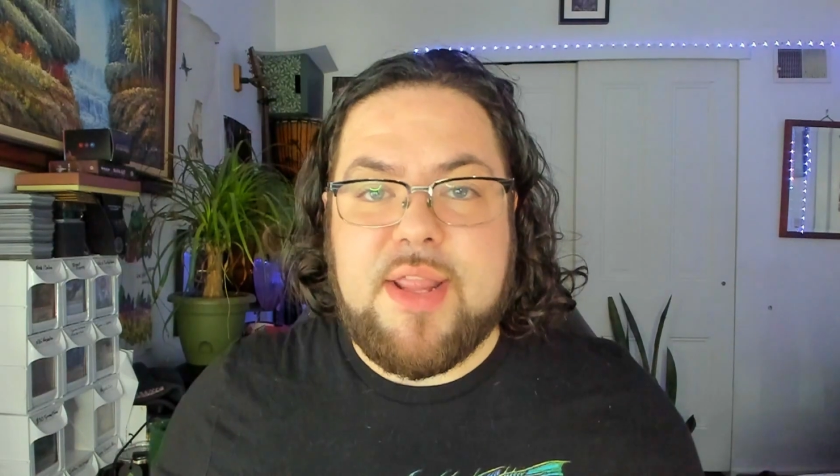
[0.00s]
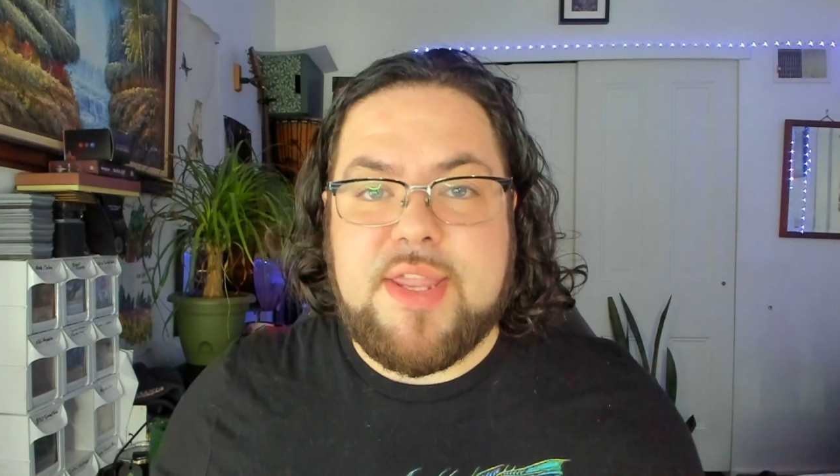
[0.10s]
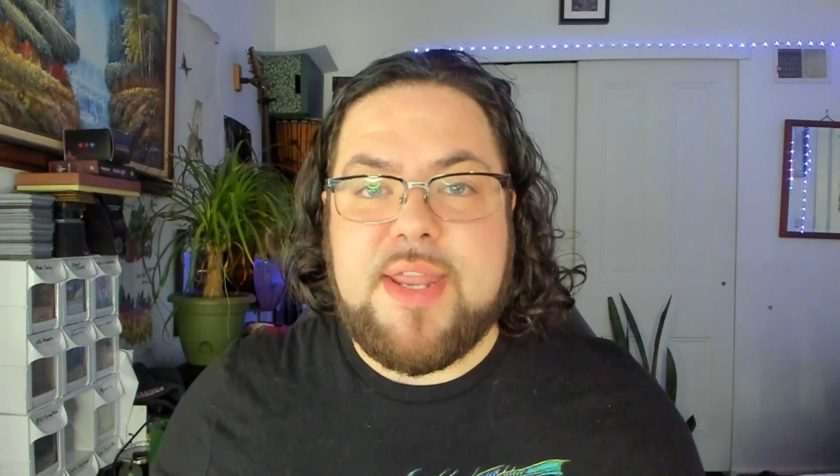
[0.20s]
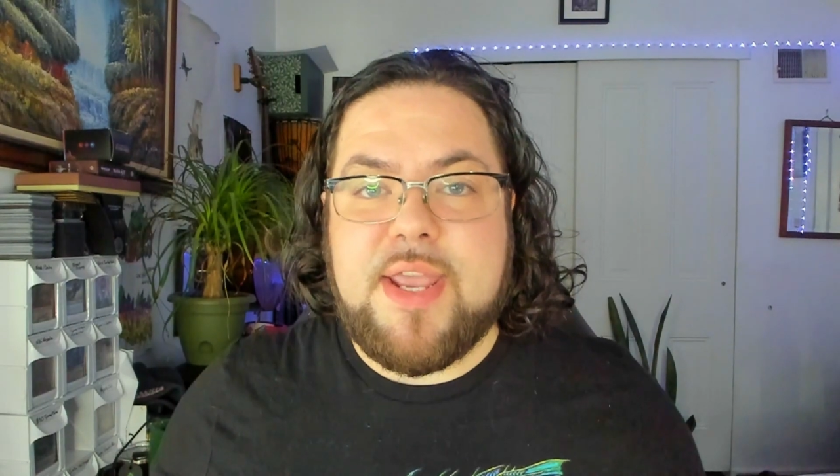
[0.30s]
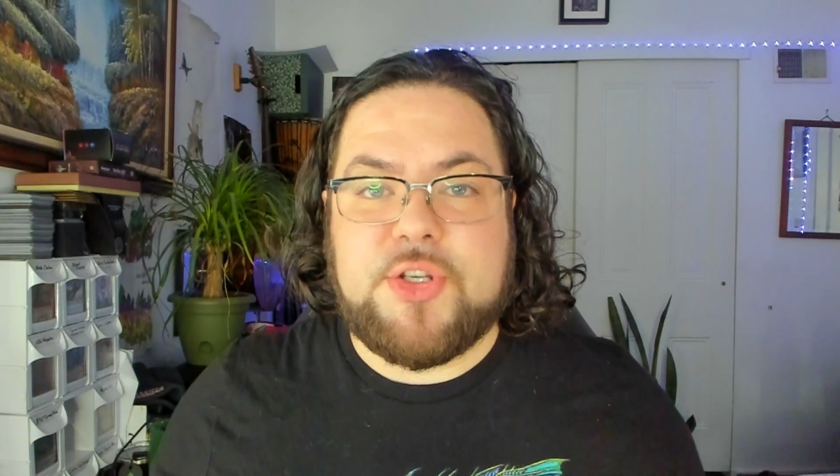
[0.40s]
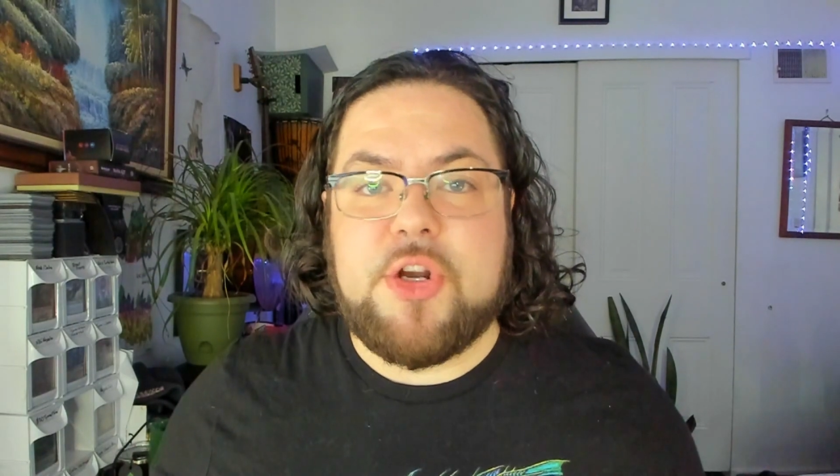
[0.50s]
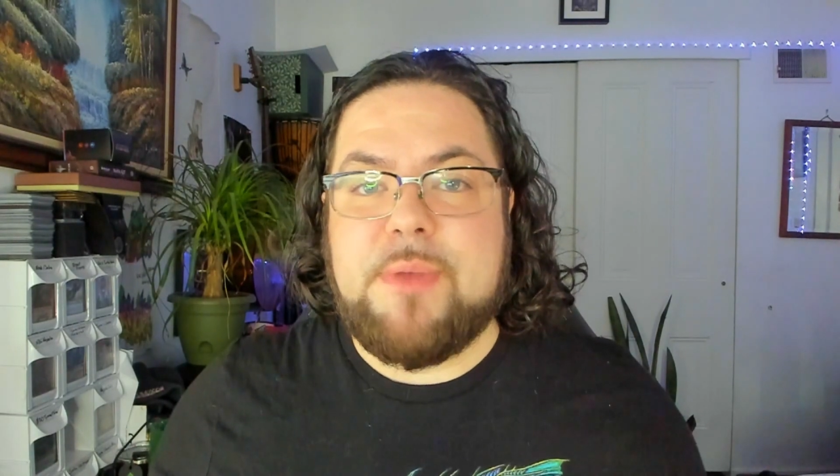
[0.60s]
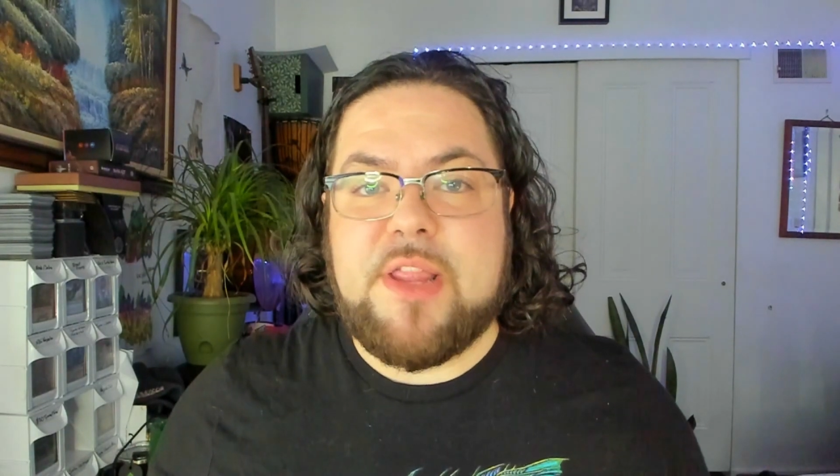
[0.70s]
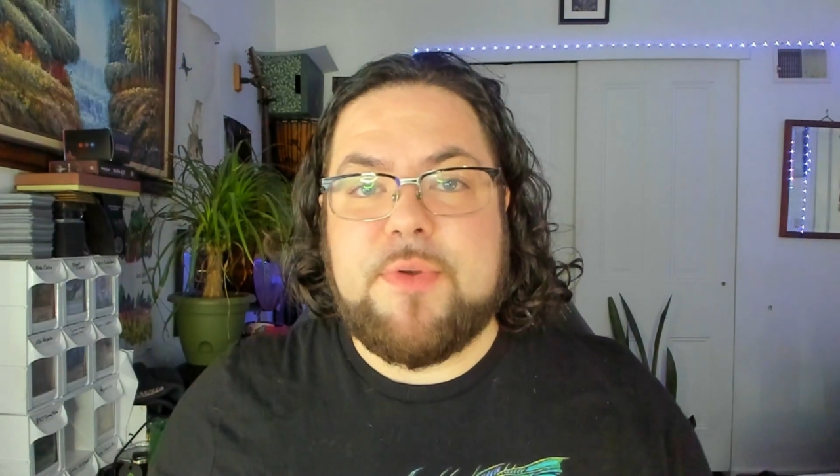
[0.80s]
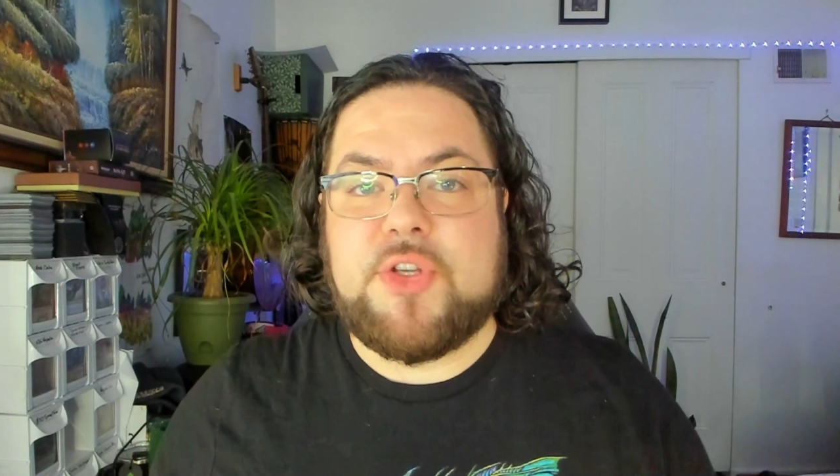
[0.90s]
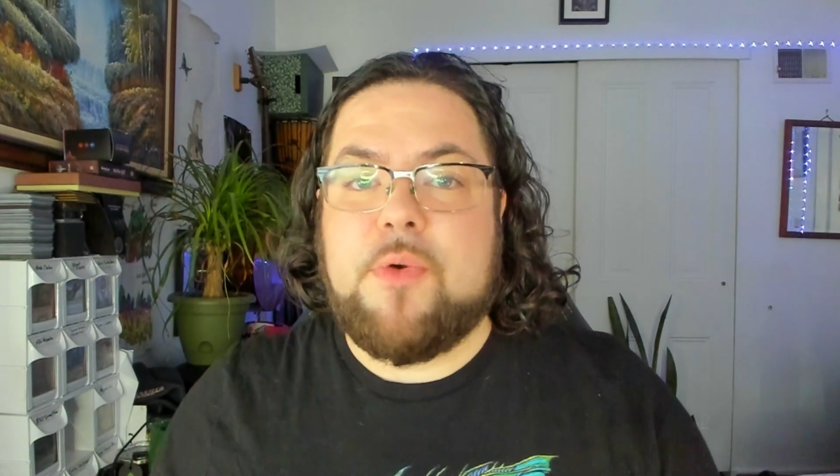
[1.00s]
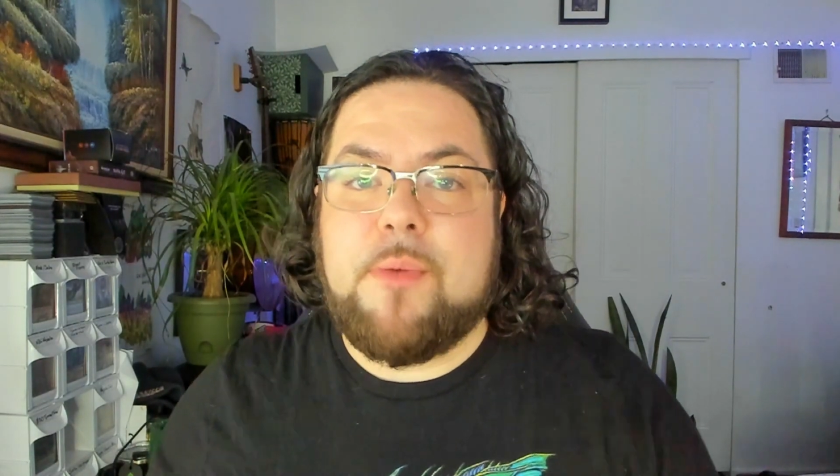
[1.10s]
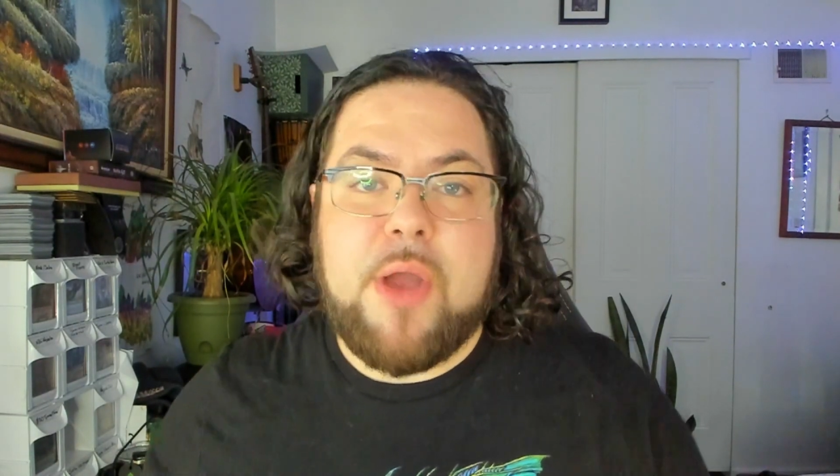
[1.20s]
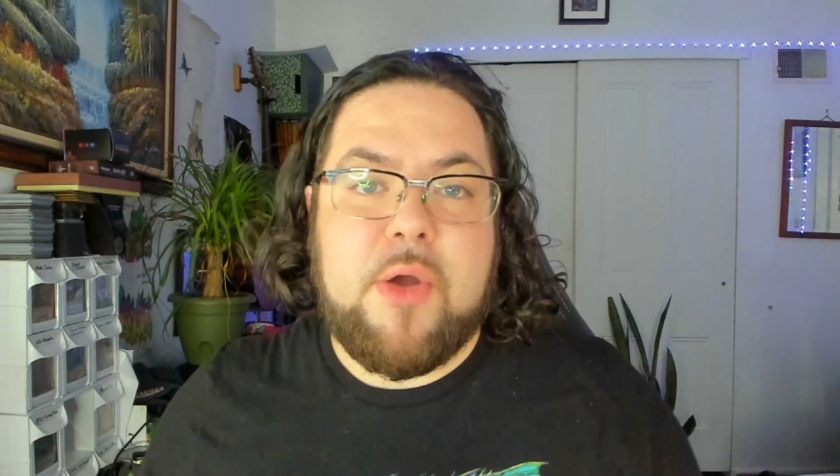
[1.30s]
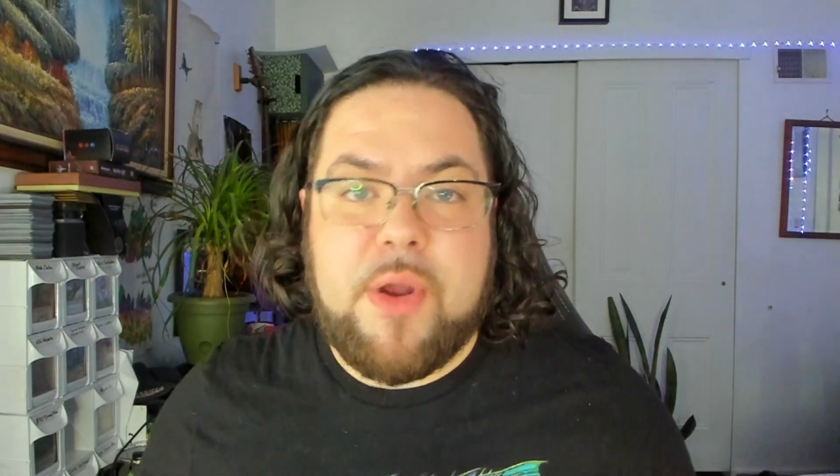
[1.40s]
cEDH tournaments which are
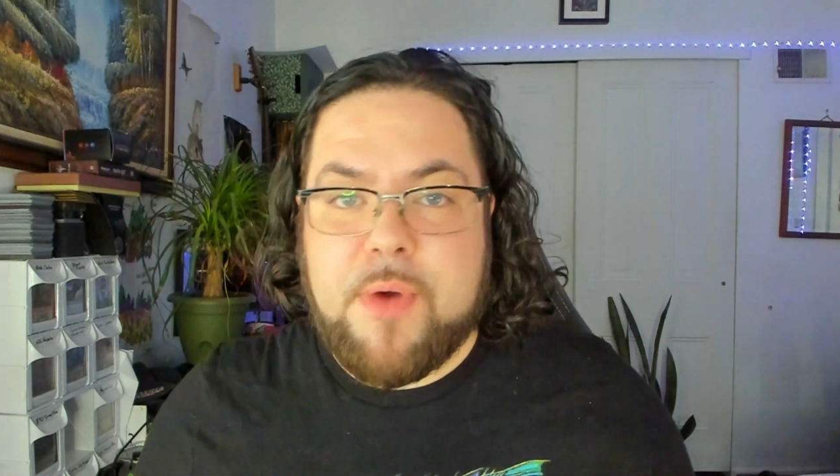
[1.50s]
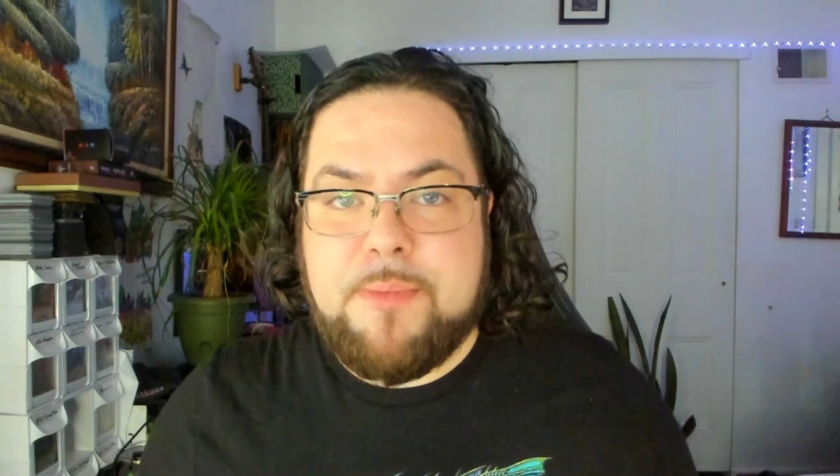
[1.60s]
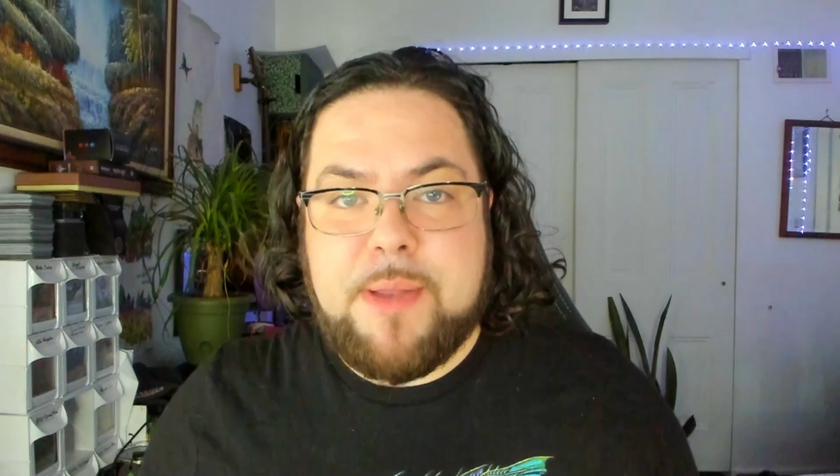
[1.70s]
remote and where